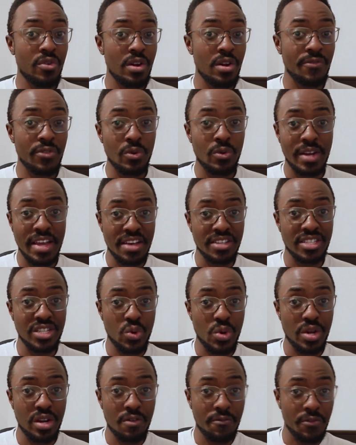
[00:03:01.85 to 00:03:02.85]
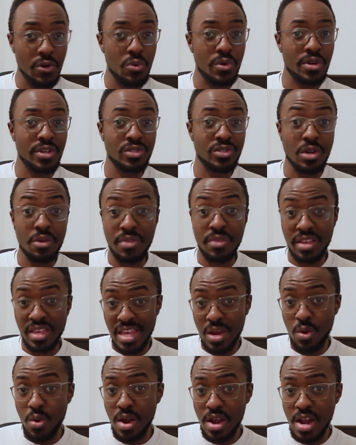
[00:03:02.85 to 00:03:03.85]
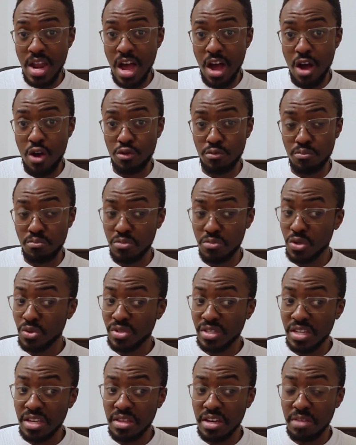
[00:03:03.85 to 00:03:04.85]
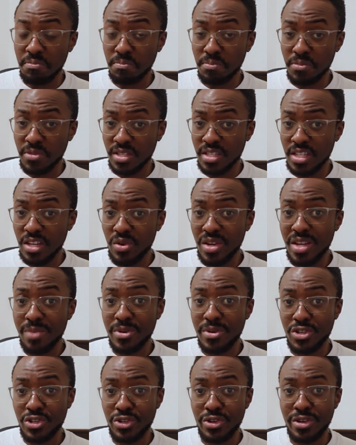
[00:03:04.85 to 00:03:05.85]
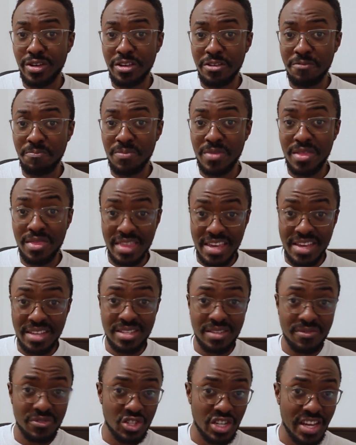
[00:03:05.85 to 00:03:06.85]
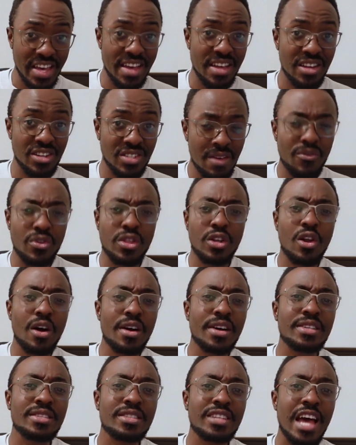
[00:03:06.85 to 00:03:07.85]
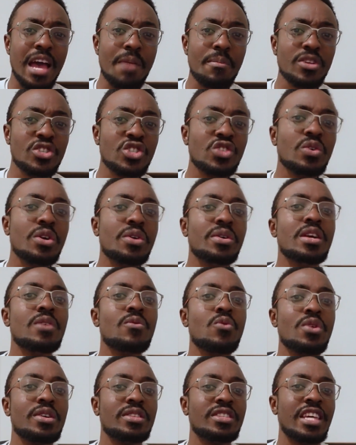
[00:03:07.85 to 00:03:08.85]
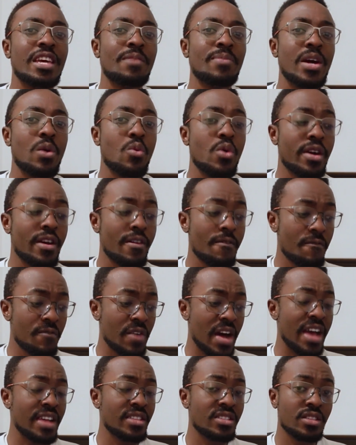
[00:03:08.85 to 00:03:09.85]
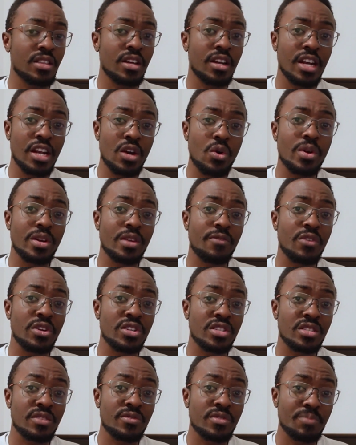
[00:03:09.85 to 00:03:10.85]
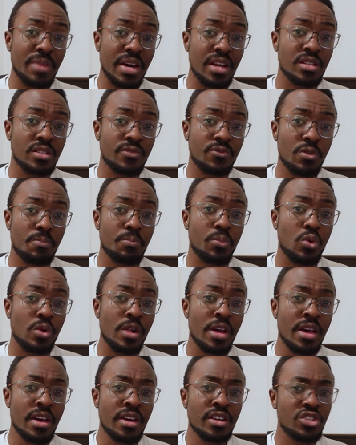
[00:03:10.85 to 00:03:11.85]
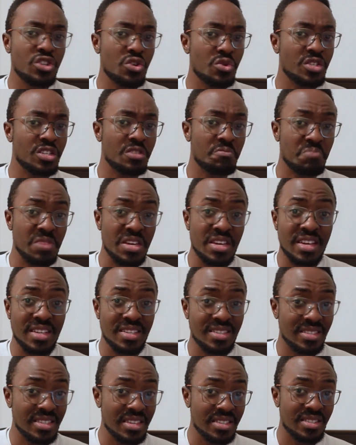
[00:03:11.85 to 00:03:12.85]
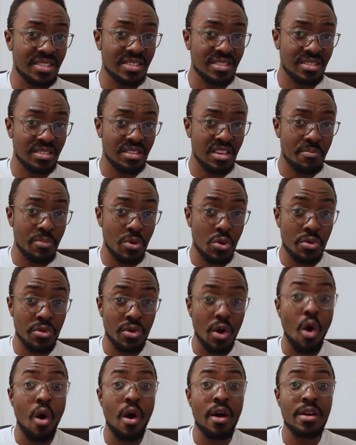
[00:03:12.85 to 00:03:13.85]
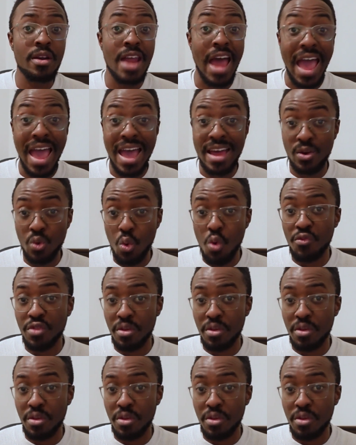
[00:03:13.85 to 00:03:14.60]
if you laser in and focus on the here and now, you'll see that slowly but surely, things have changed. For the longest time, Girona were a team that were confined to the lower divisions of Spanish football due to inconsistency both on and off the